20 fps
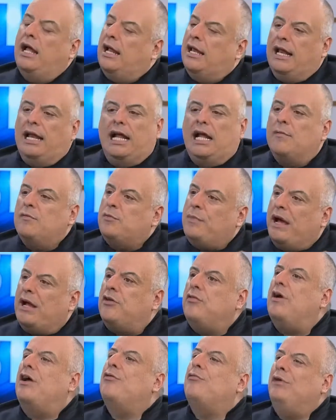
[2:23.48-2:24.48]
uh, and it comes
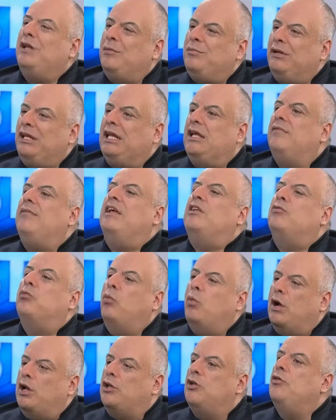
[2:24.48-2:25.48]
back to, I really believe it's
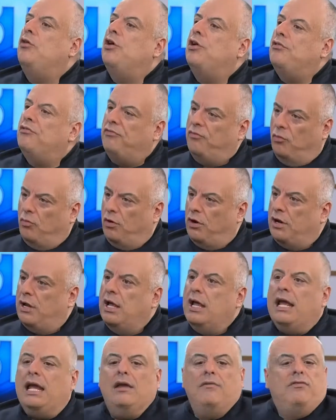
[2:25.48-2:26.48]
what you can afford.
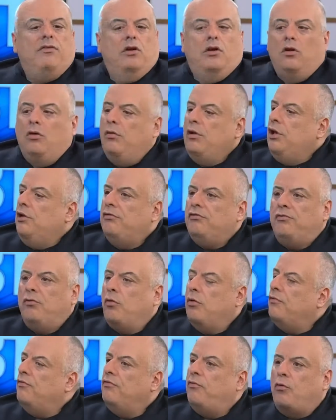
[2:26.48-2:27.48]
Okay. If you can only
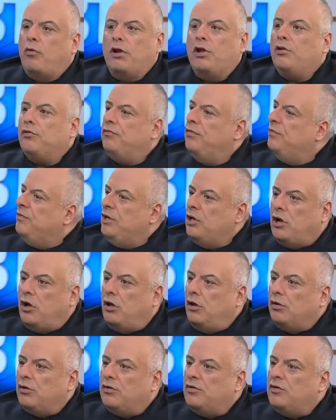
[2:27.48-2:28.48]
afford 40 or
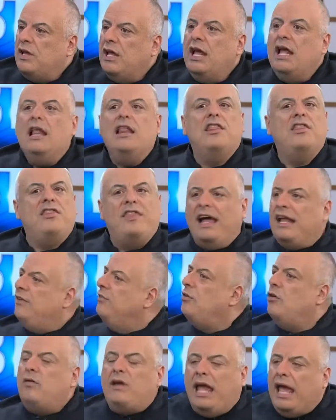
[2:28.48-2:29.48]
$50, Great.
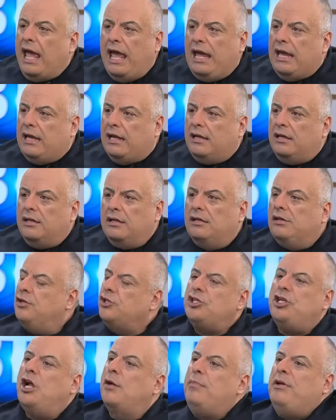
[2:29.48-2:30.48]
that's okay. You
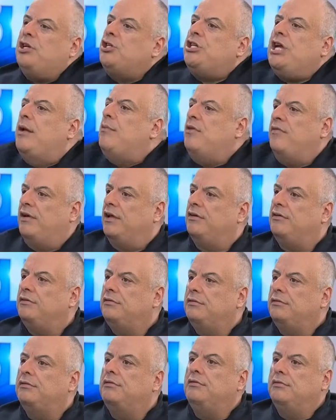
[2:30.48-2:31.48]
should not be ashamed of it.
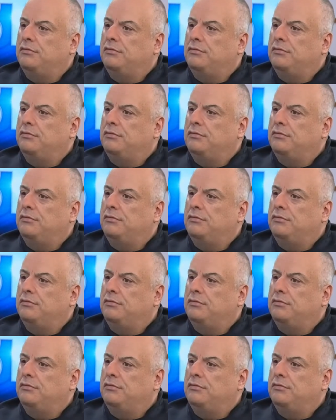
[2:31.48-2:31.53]
No,